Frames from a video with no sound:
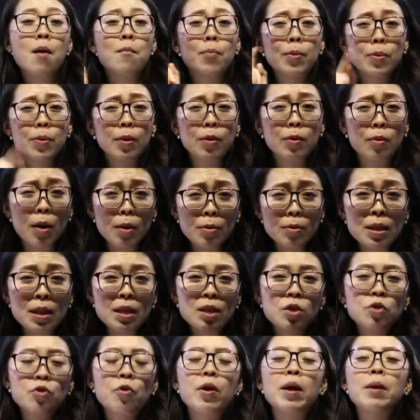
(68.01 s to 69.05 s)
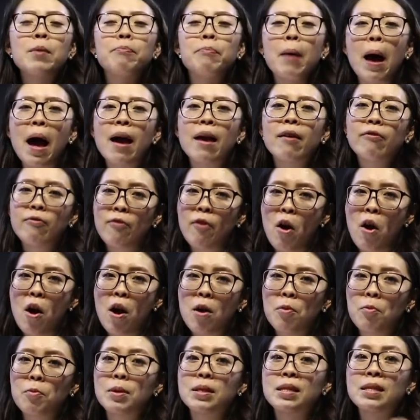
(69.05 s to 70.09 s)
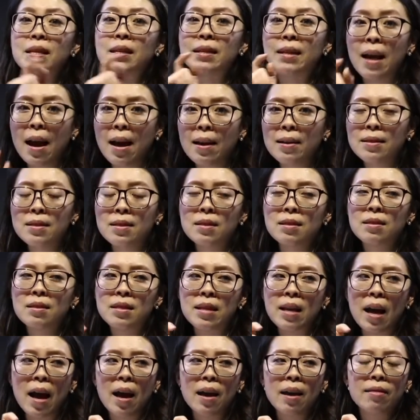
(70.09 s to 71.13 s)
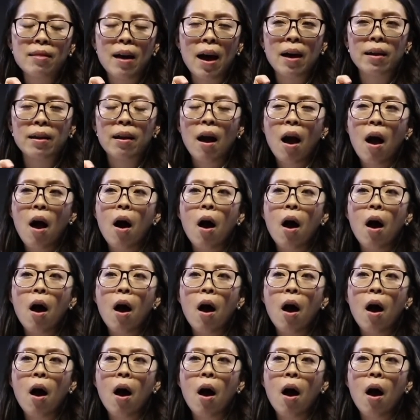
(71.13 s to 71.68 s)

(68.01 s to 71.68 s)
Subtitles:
But the grossest story by far was a netizen saying that